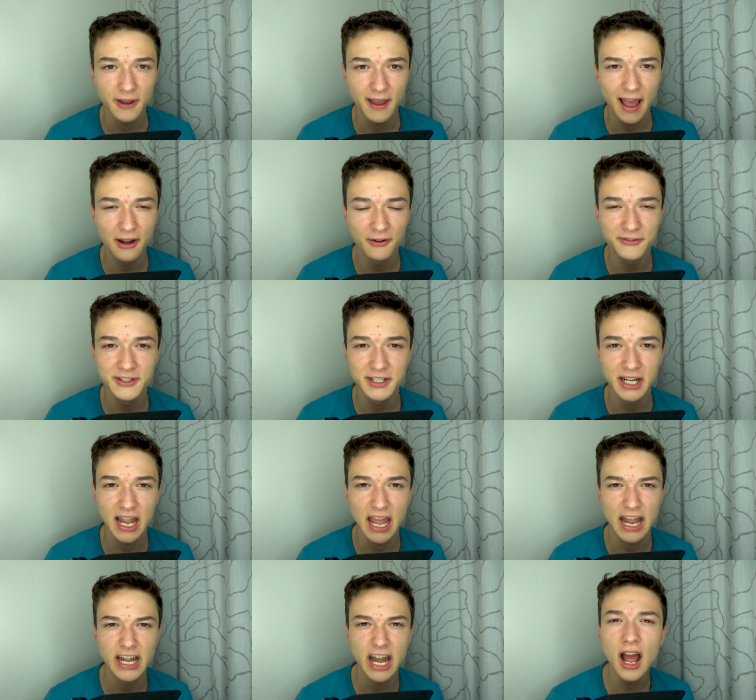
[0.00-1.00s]
after
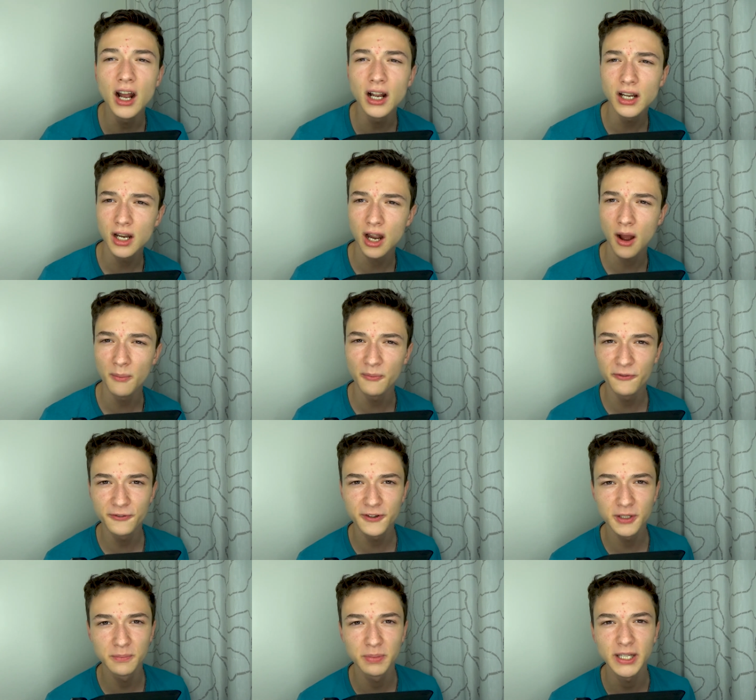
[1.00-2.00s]
an
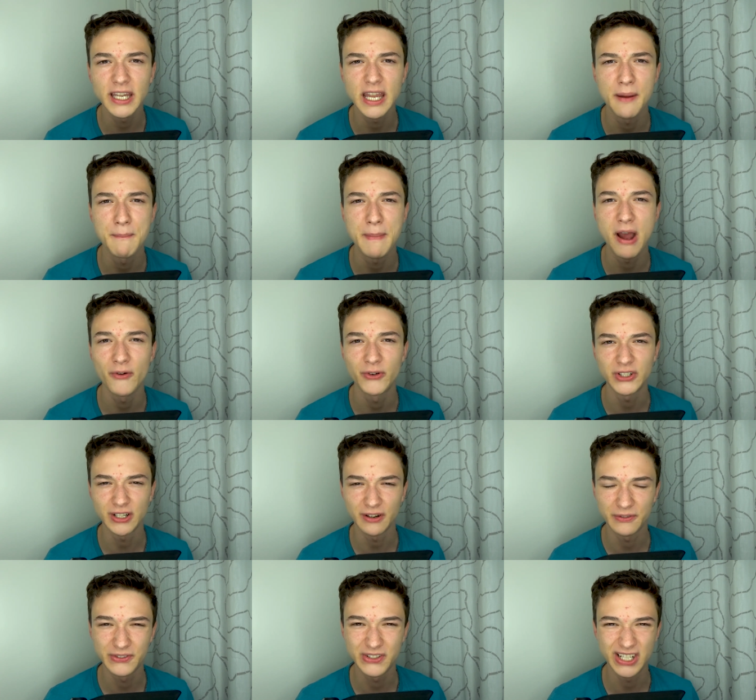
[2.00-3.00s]
uncomfortably amount
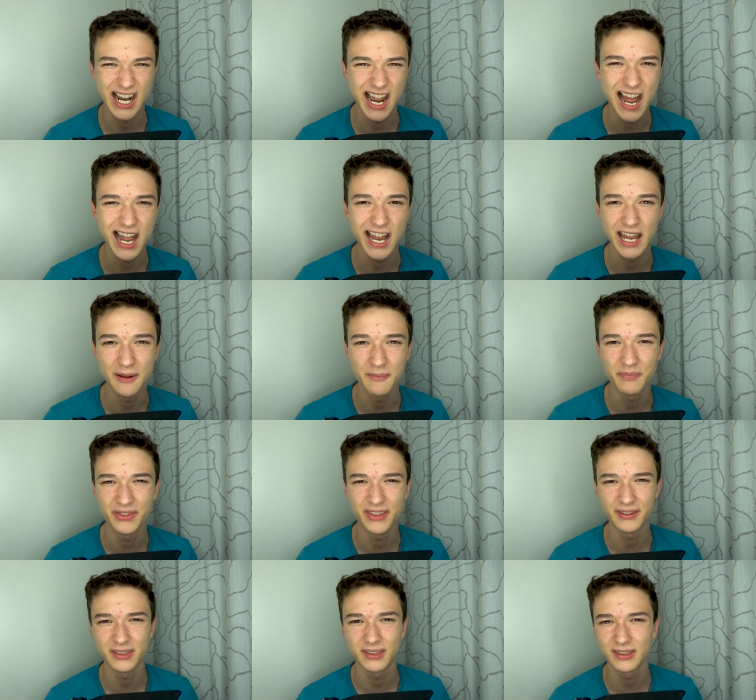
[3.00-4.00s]
of time
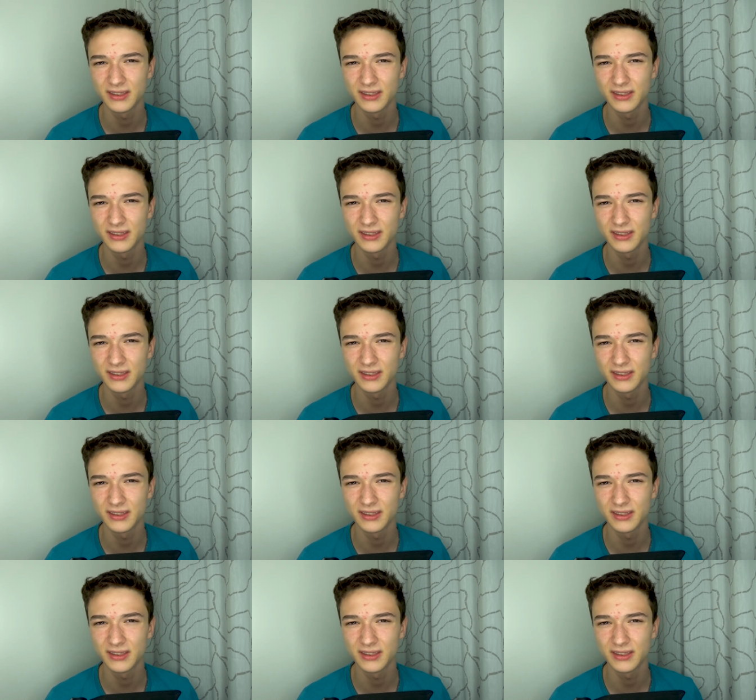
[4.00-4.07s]
the